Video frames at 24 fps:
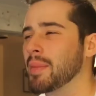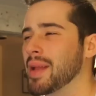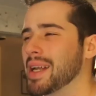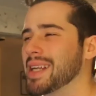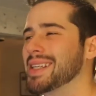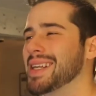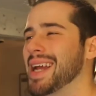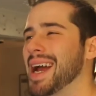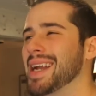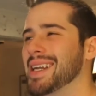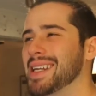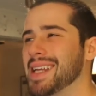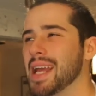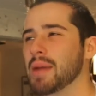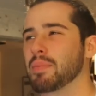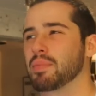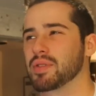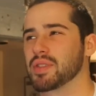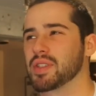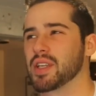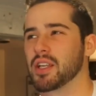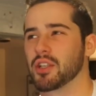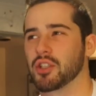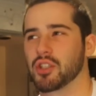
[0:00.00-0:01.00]
I'm like
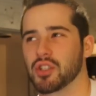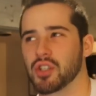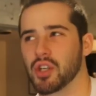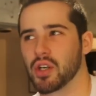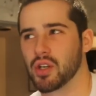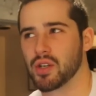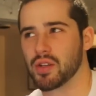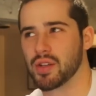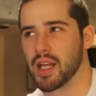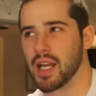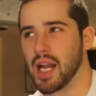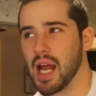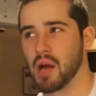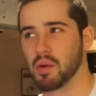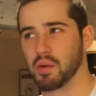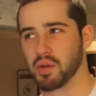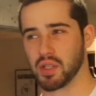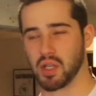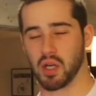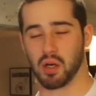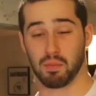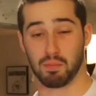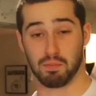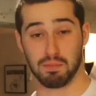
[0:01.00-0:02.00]
98% sure that I
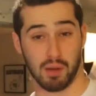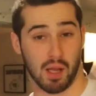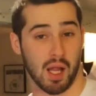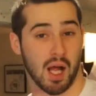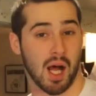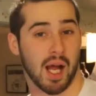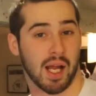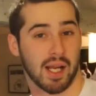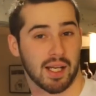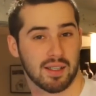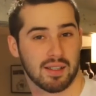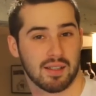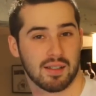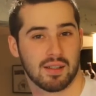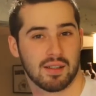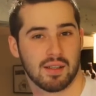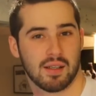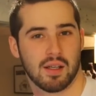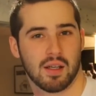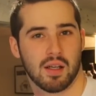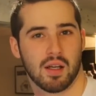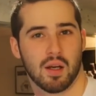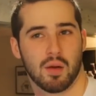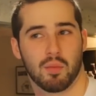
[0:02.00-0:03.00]
would go blind,
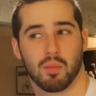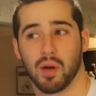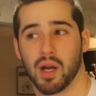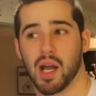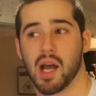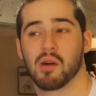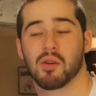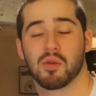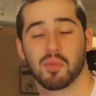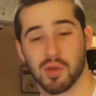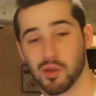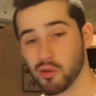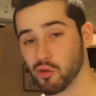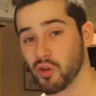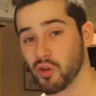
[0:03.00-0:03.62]
but I would be